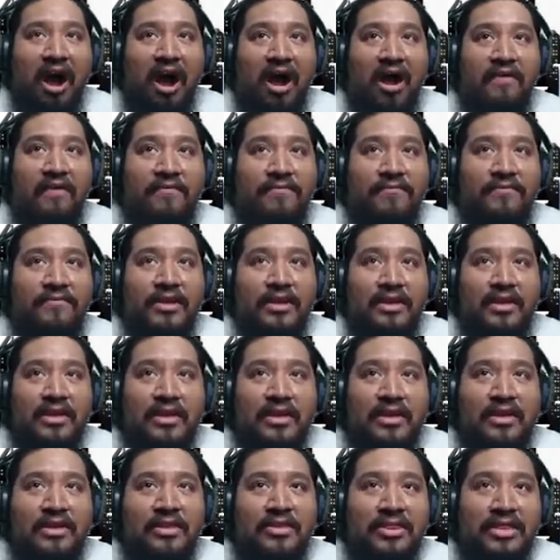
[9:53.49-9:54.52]
off
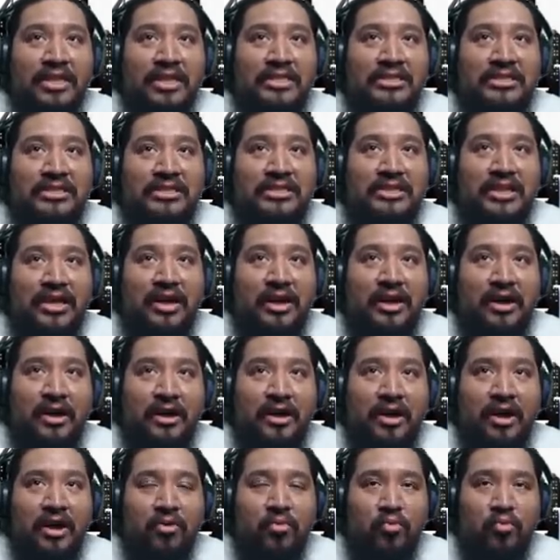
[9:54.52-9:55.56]
this
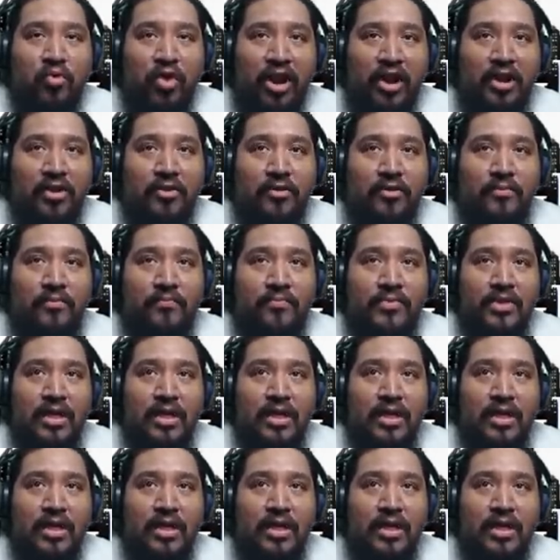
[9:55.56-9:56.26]
rail,